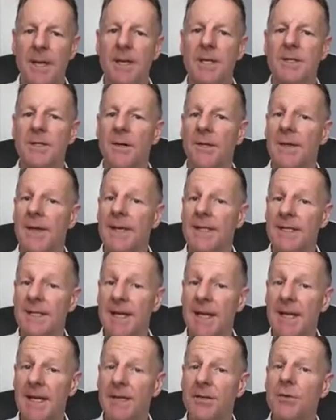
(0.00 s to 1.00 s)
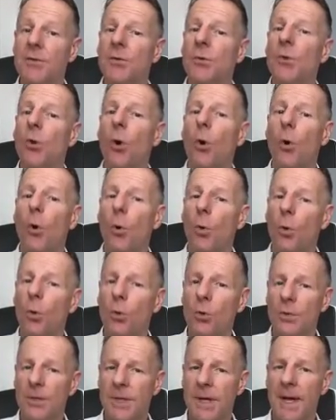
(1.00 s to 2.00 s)
So they're saying do not
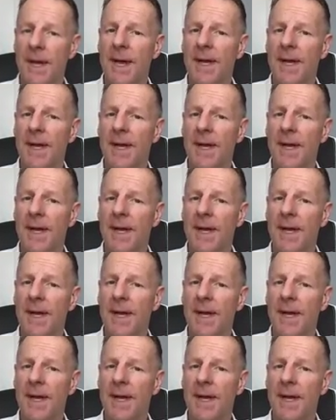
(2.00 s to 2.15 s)
order